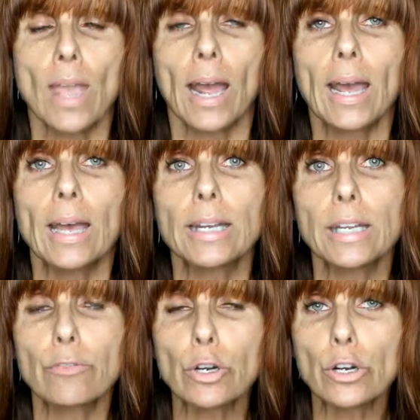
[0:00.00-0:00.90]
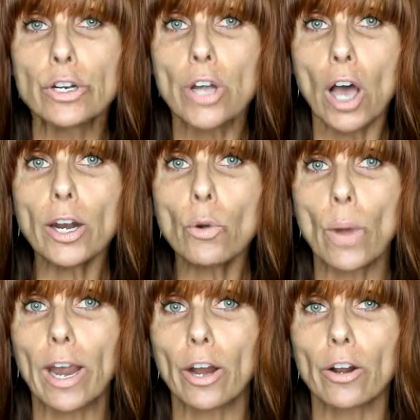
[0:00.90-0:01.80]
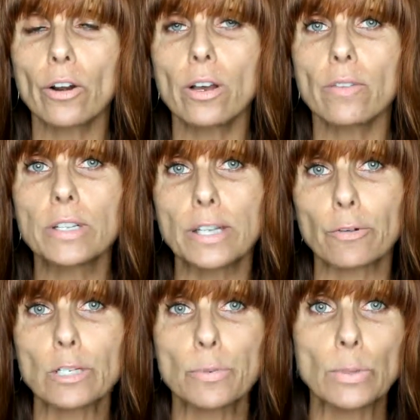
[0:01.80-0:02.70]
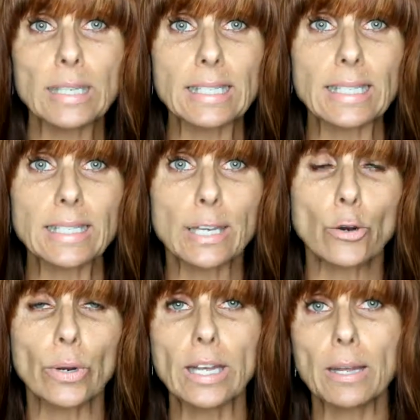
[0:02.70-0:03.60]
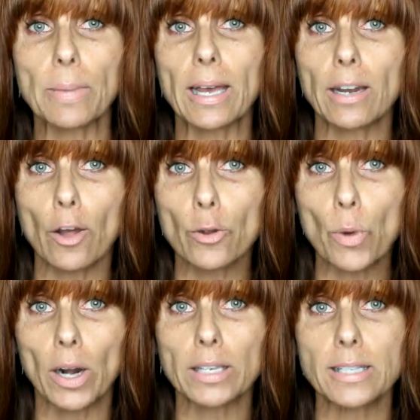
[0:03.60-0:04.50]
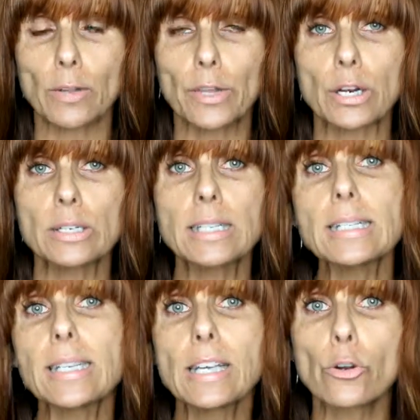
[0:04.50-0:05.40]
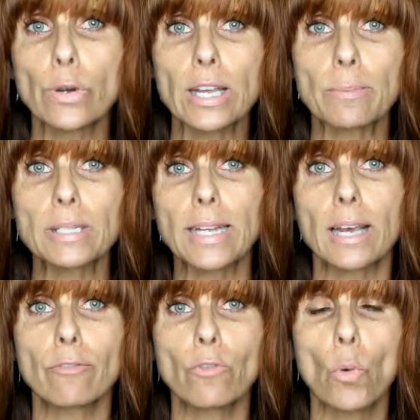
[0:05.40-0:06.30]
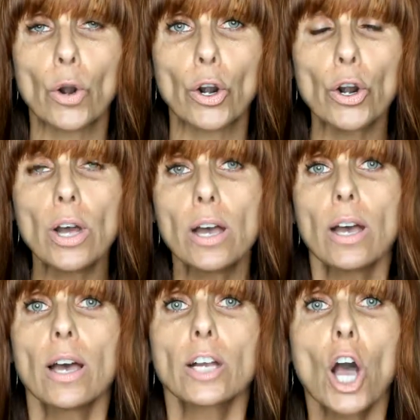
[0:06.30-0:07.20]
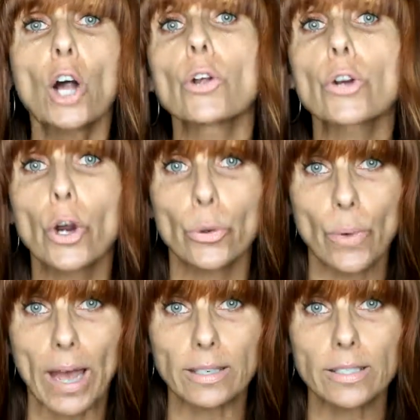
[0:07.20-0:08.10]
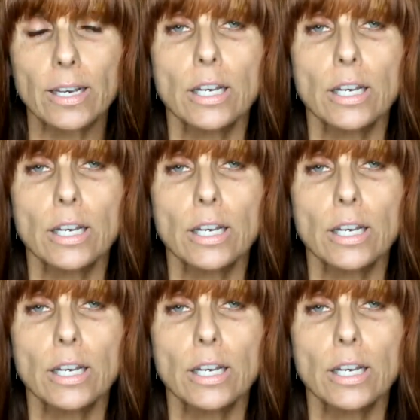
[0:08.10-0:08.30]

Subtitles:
And if you're not aware of the difference between a CC cream and other products out there, CC cream stand for color correct.